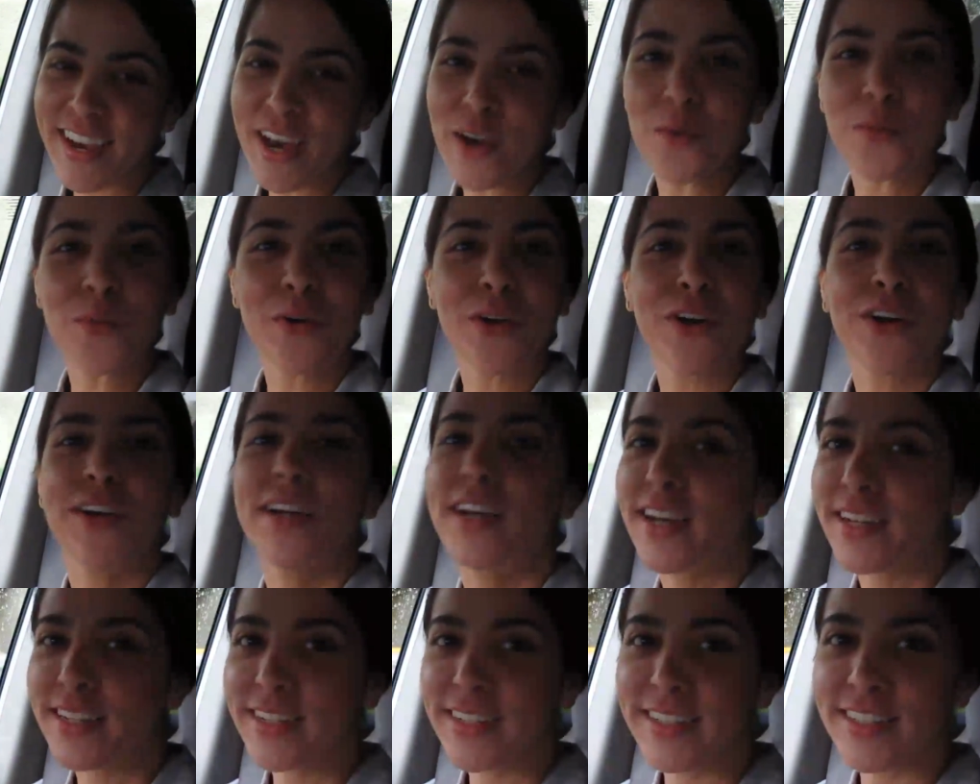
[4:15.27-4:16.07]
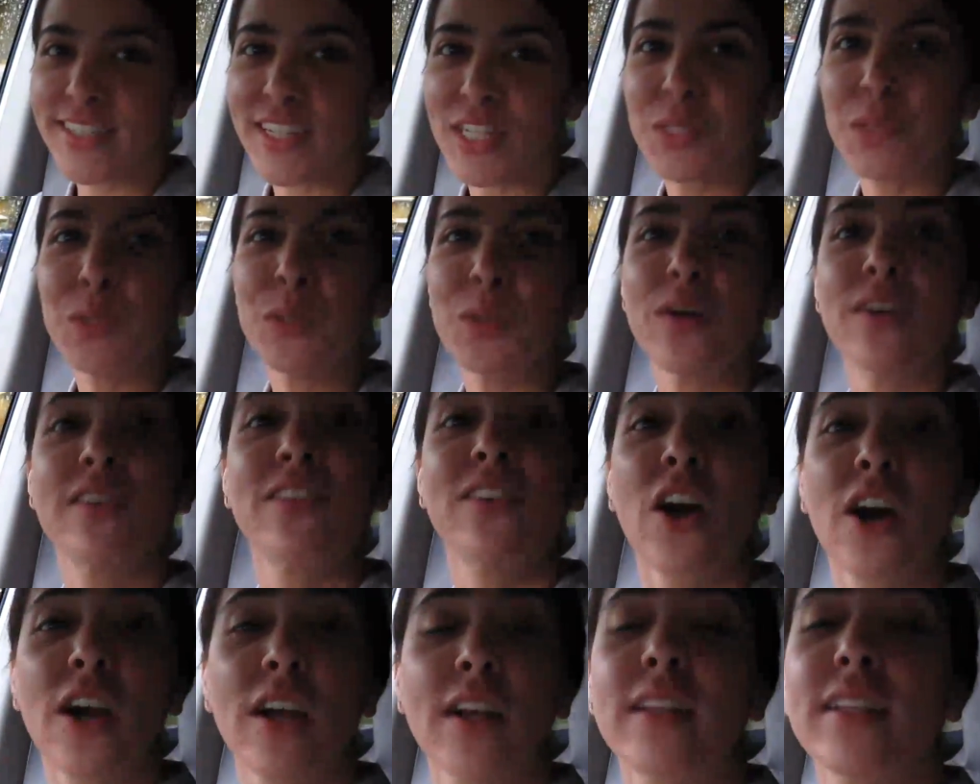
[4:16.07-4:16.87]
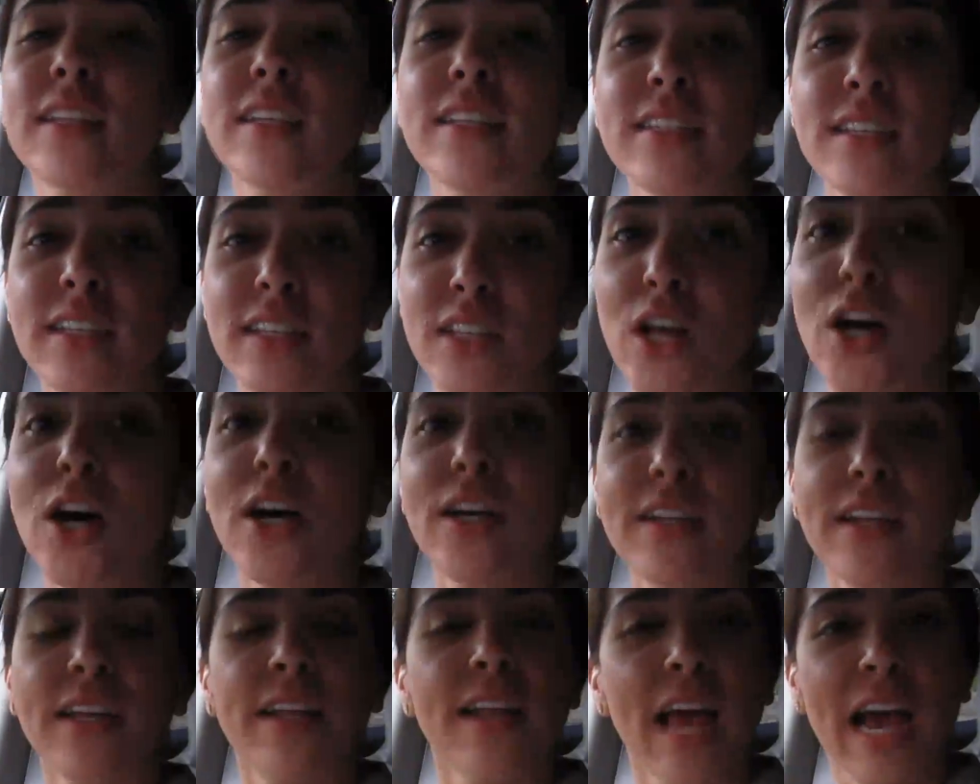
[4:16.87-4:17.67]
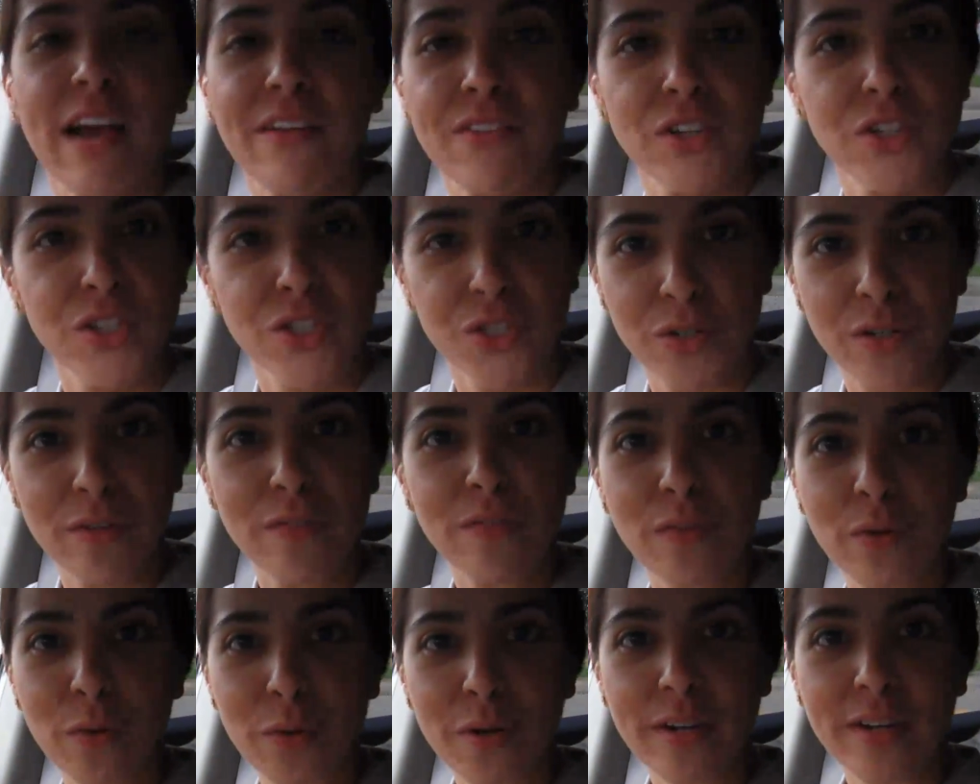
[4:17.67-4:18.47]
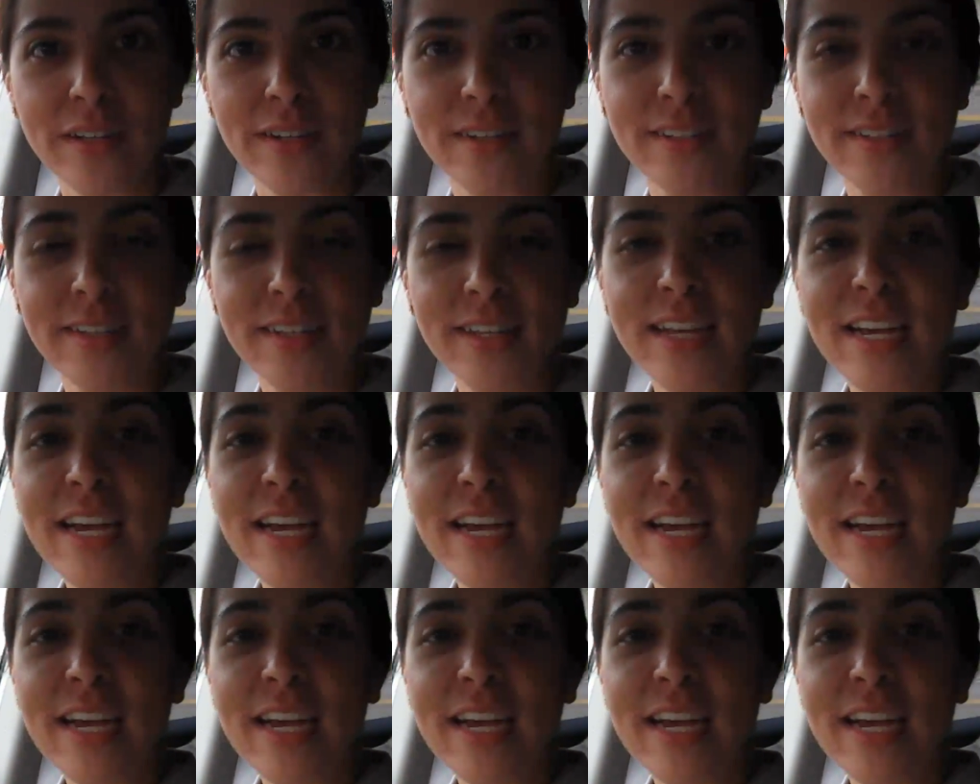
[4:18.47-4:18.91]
and we are headed to a salon in Aventura, Florida